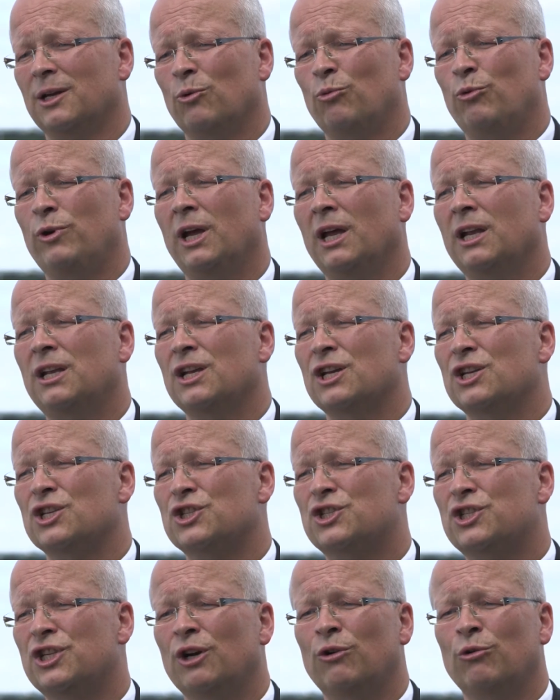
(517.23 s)
We had
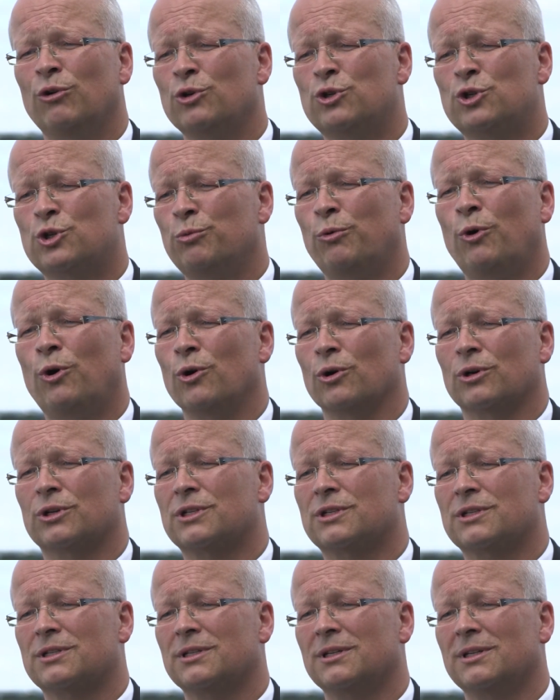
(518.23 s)
0
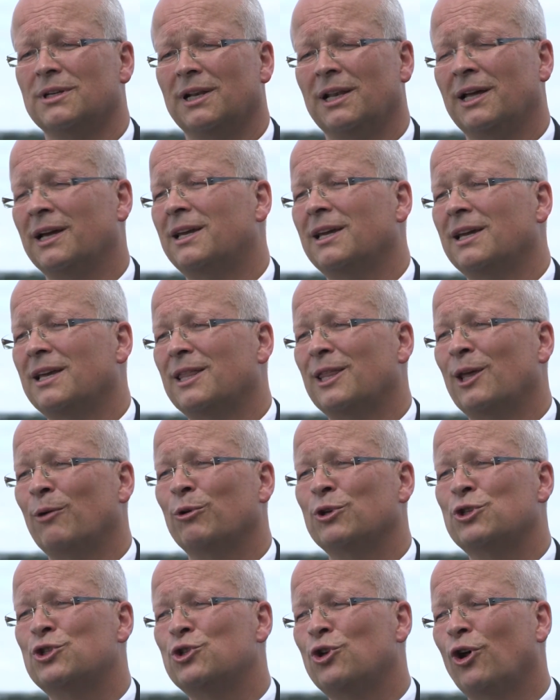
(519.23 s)
squawks. Like there
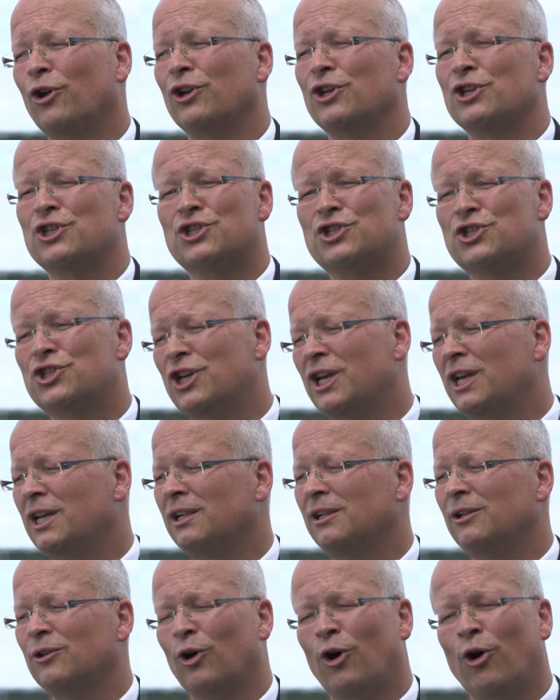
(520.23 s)
was not a
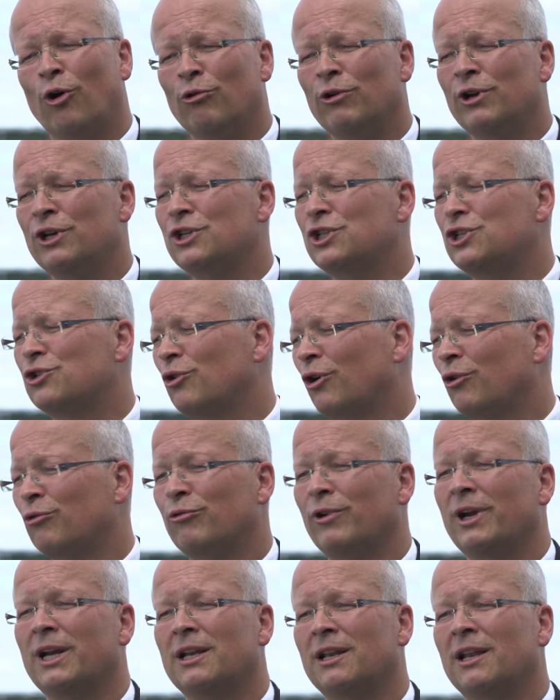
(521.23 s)
single orange or
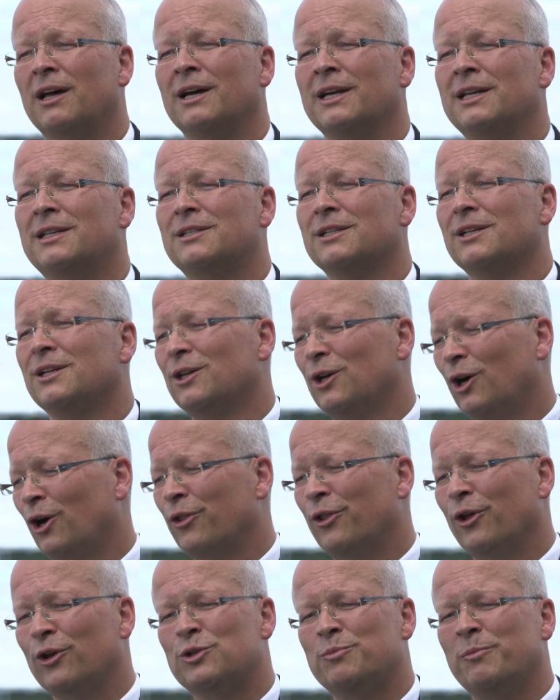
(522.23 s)
red light
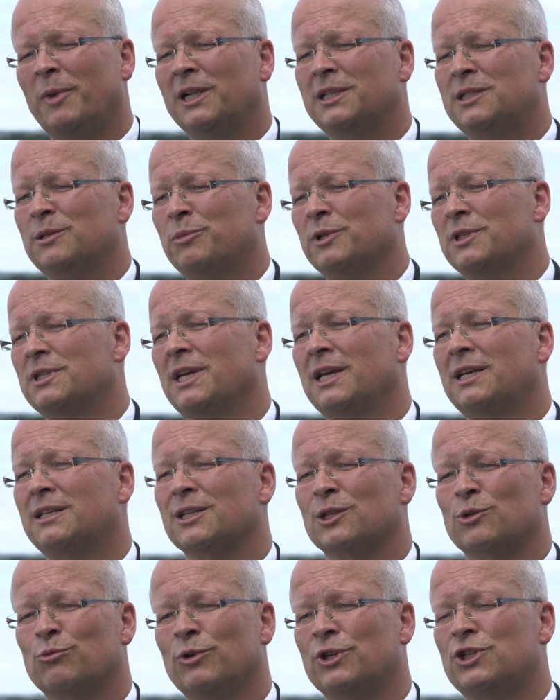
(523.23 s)
on those multiple
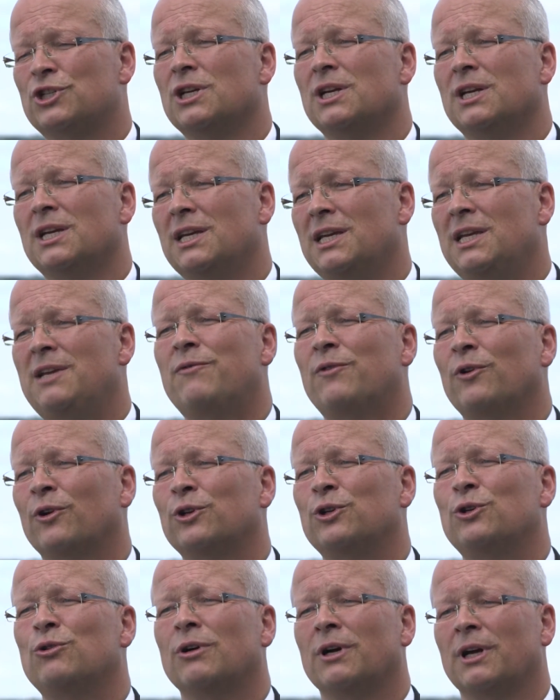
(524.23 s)
sectors, which even
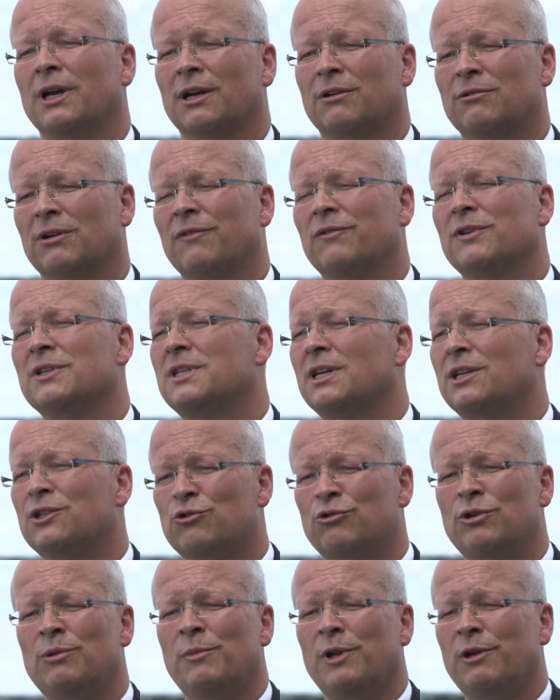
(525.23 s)
on newer aircraft is
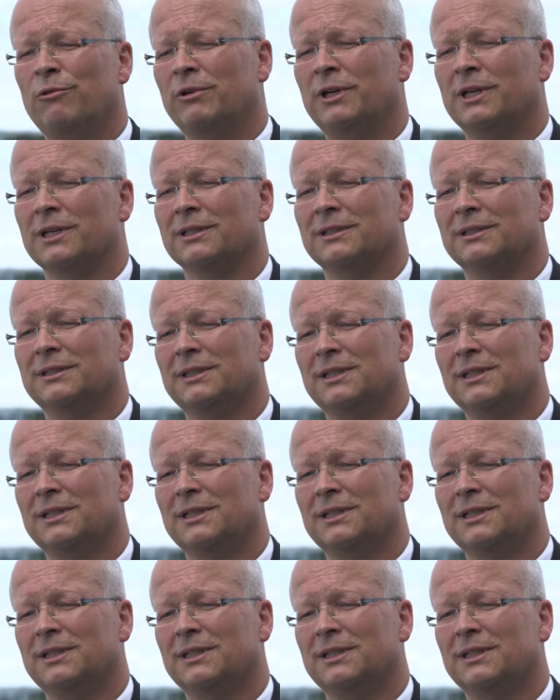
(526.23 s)
extremely rare.